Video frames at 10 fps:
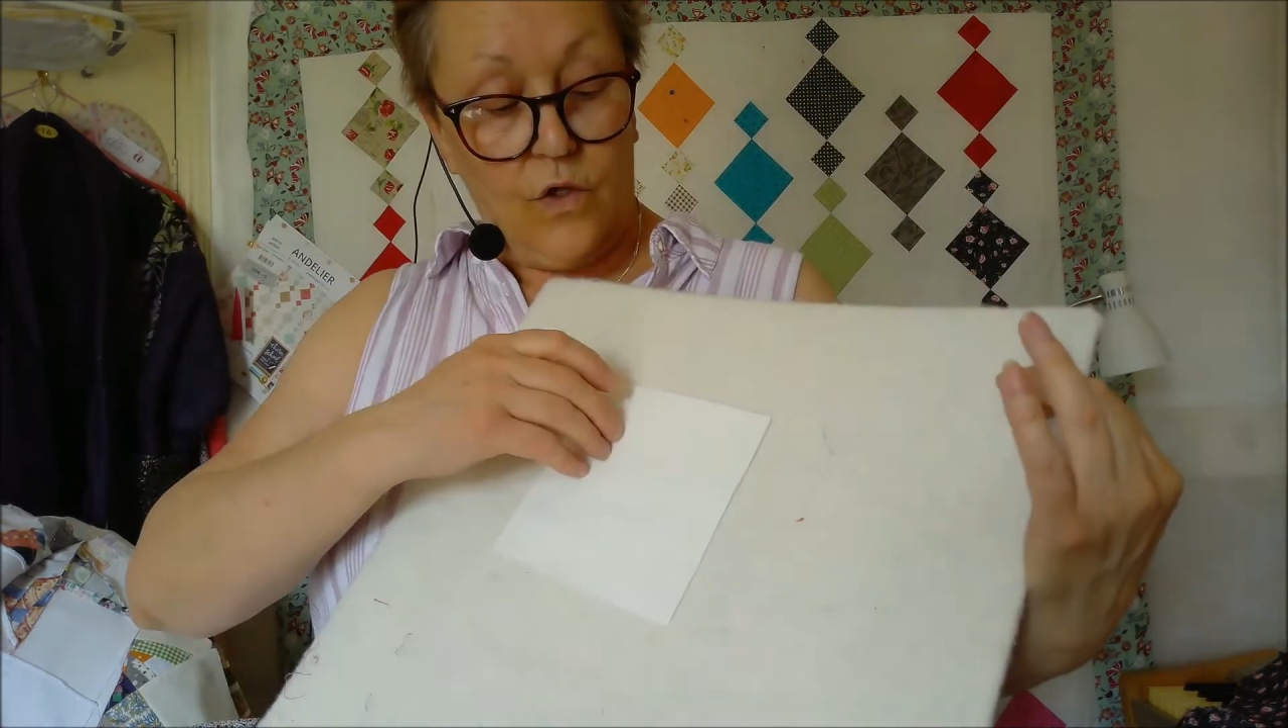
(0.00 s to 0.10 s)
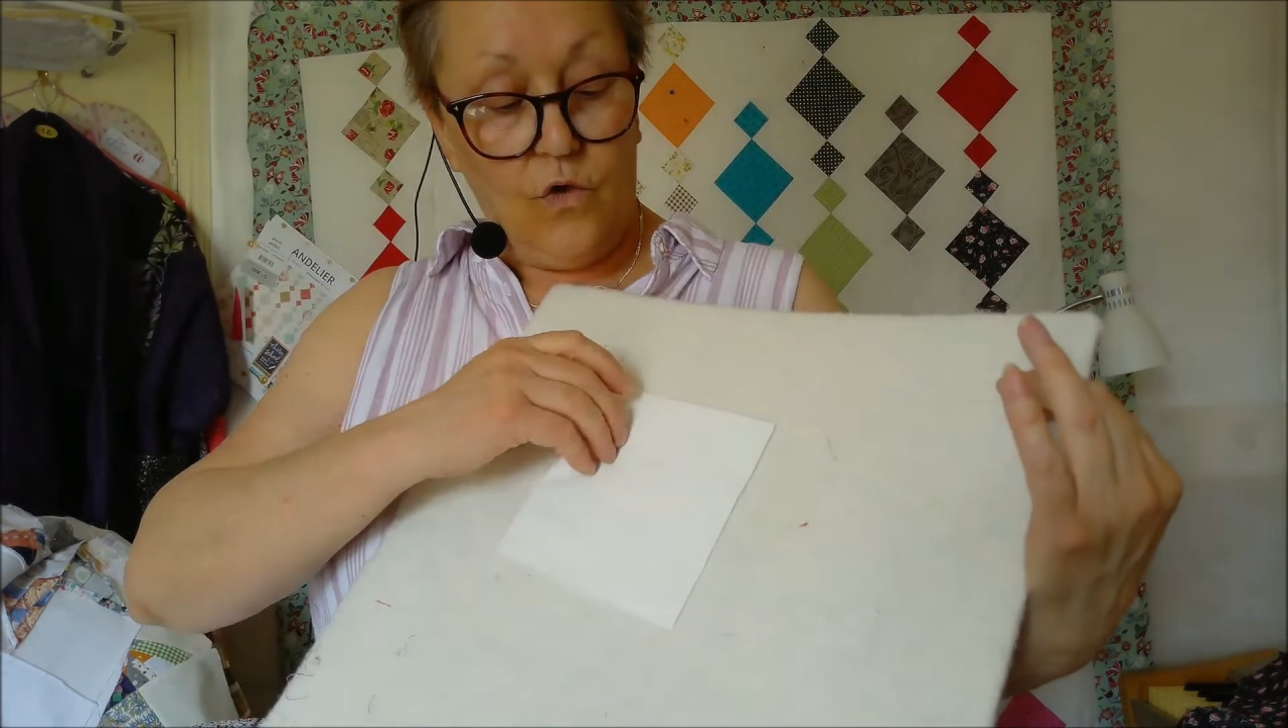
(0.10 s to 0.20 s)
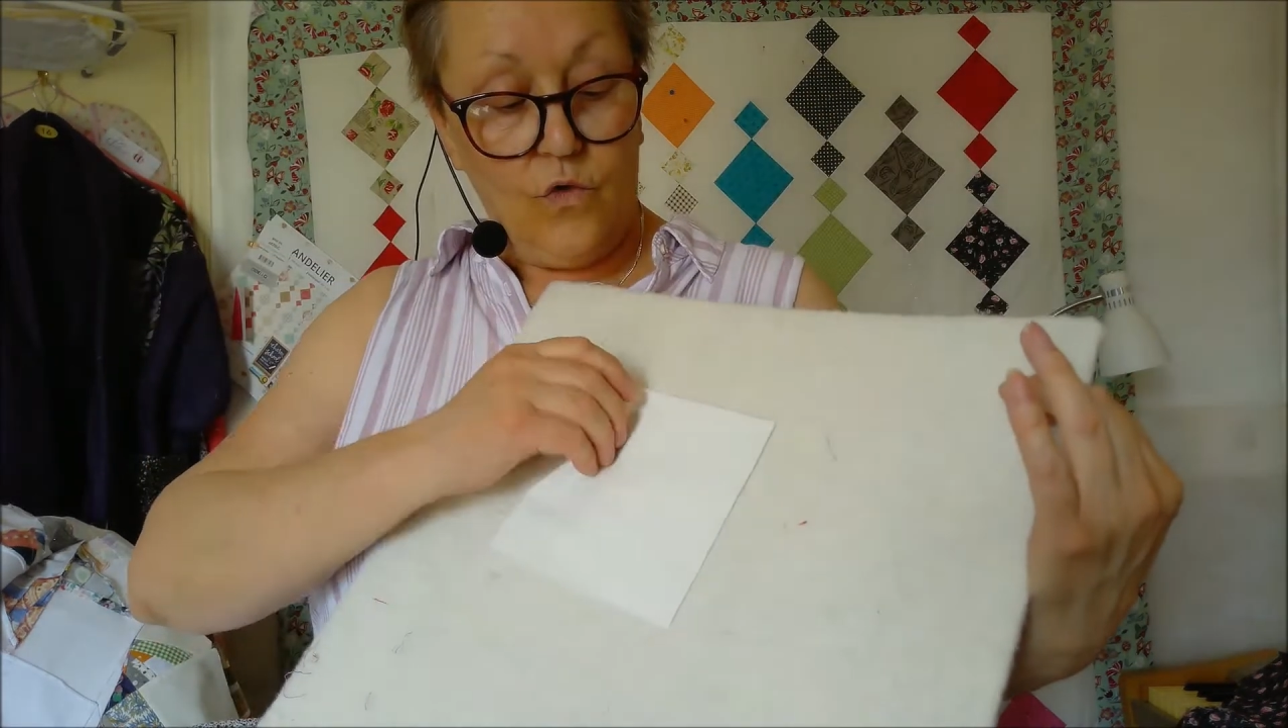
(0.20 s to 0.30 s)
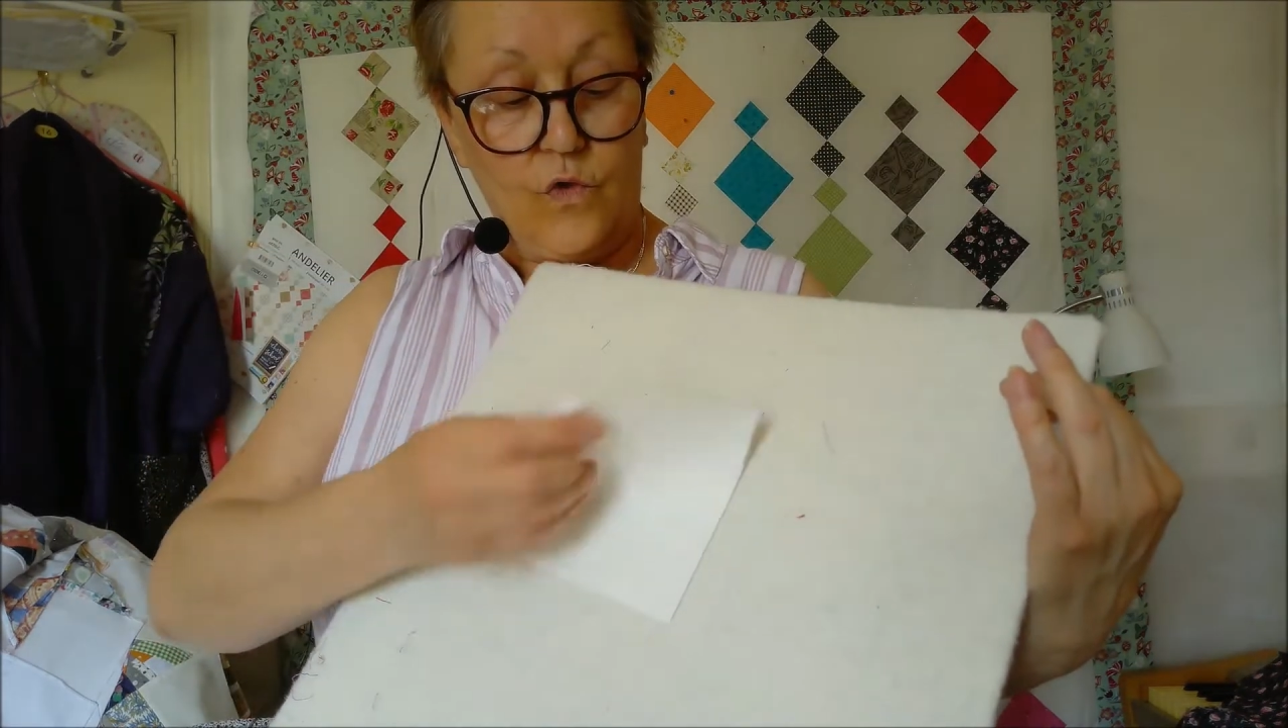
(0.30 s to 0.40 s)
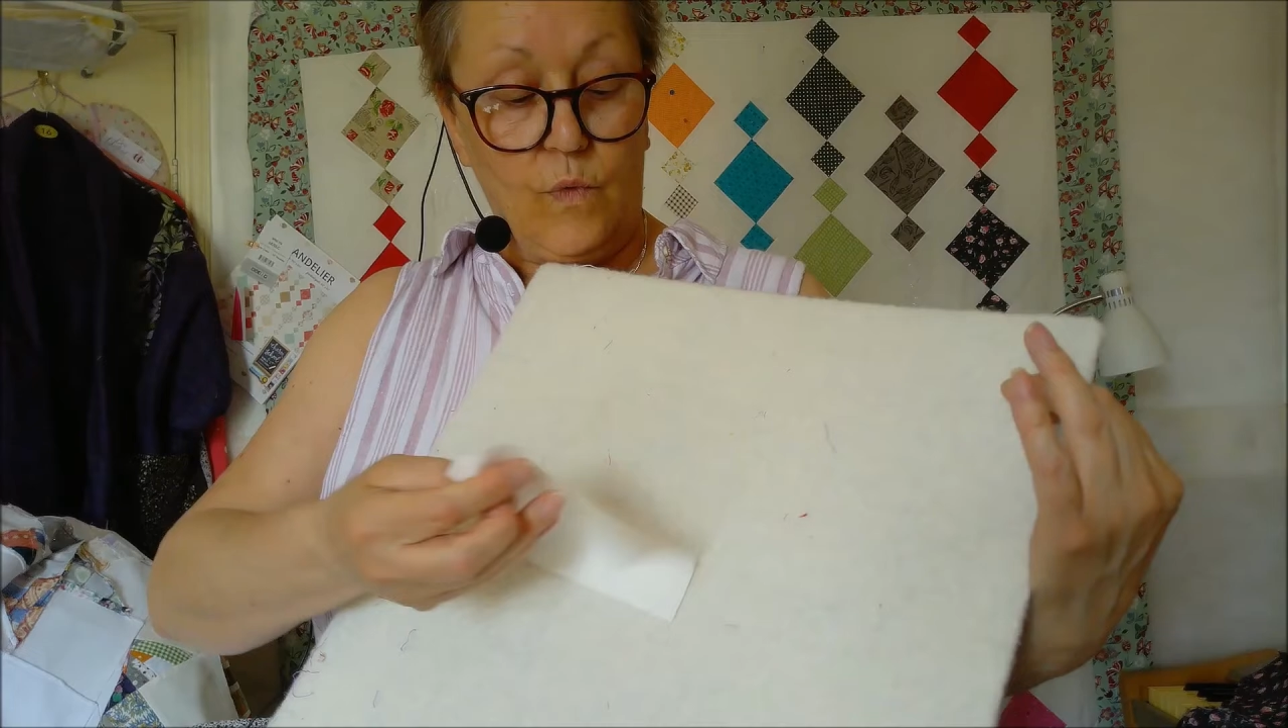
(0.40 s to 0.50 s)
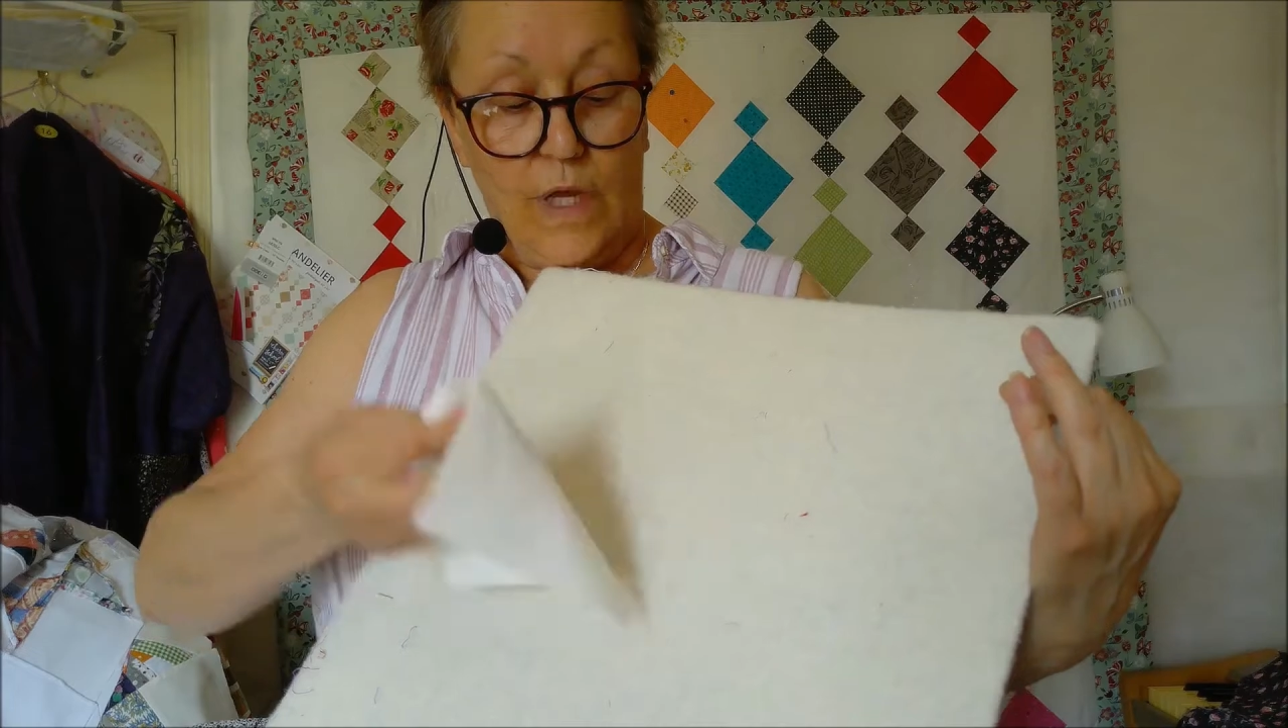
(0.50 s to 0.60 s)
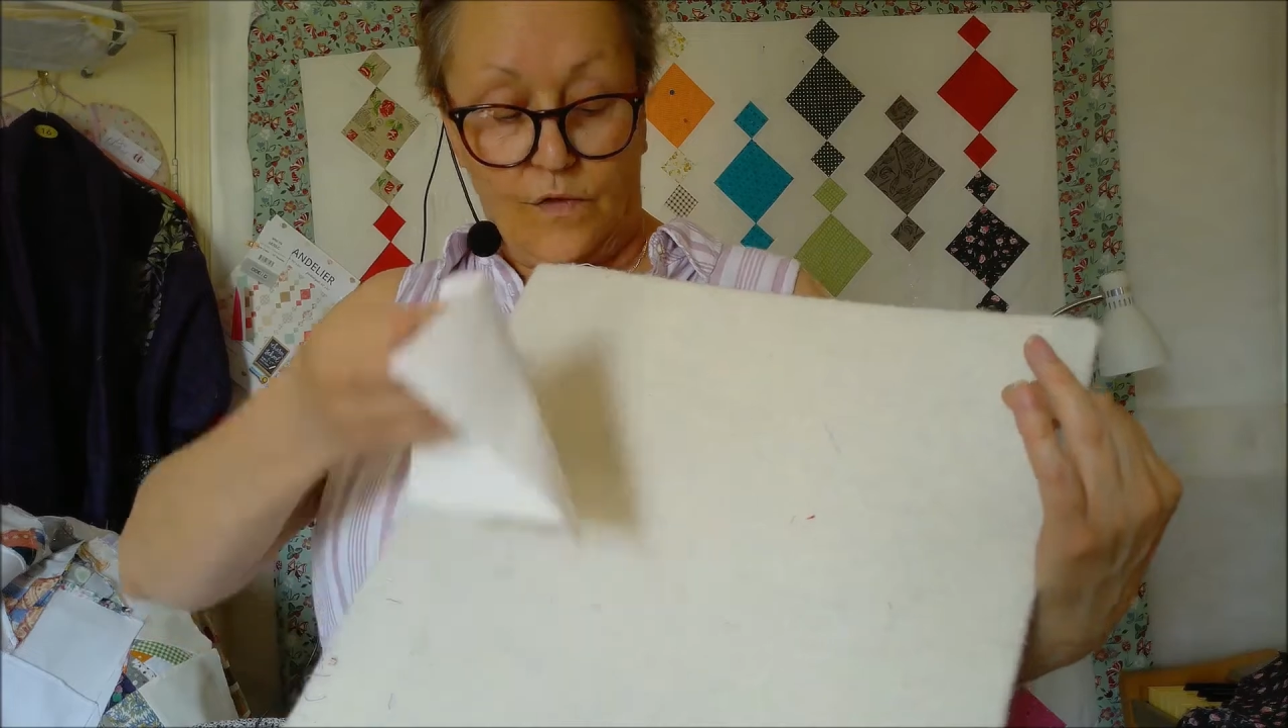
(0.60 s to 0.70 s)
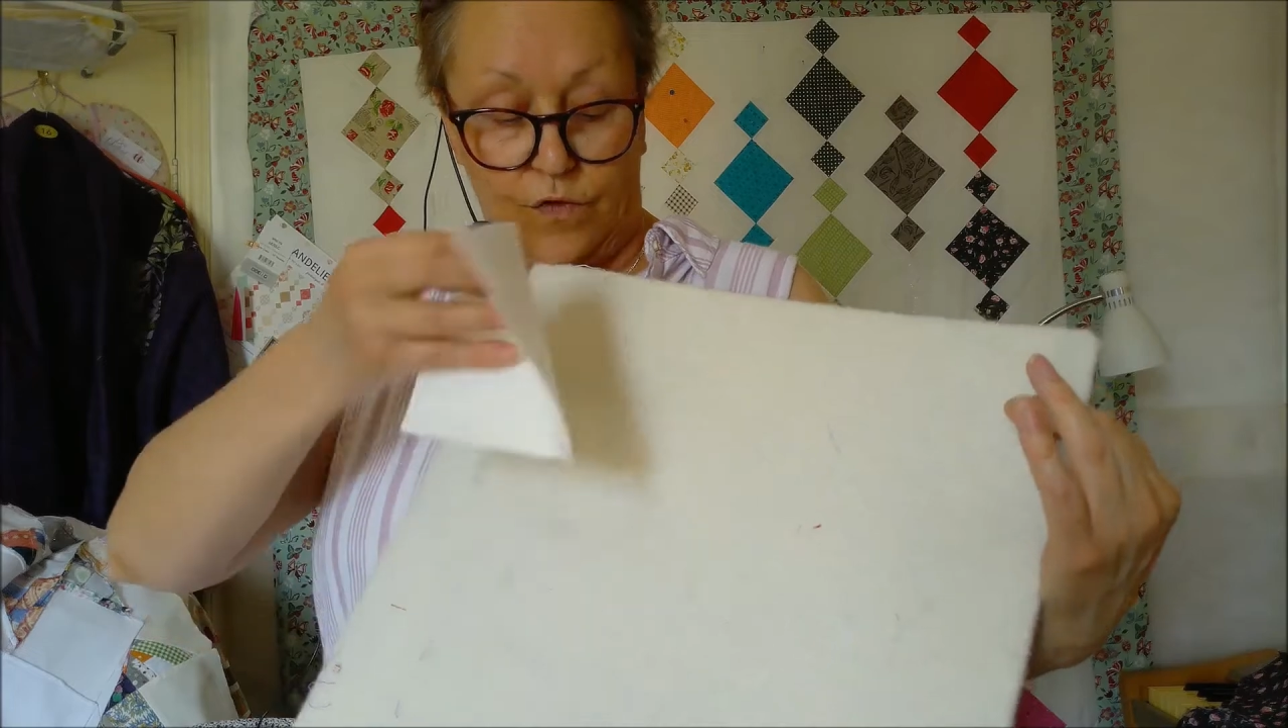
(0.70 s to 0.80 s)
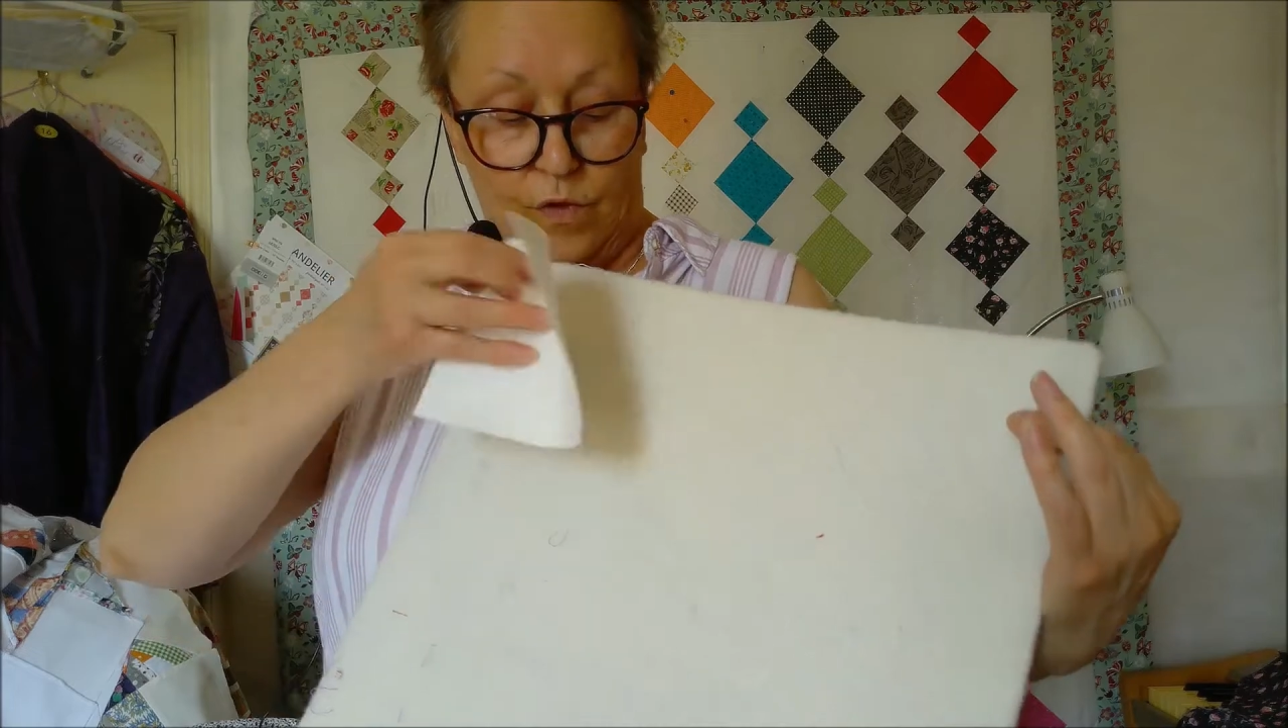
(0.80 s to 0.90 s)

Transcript: your squares.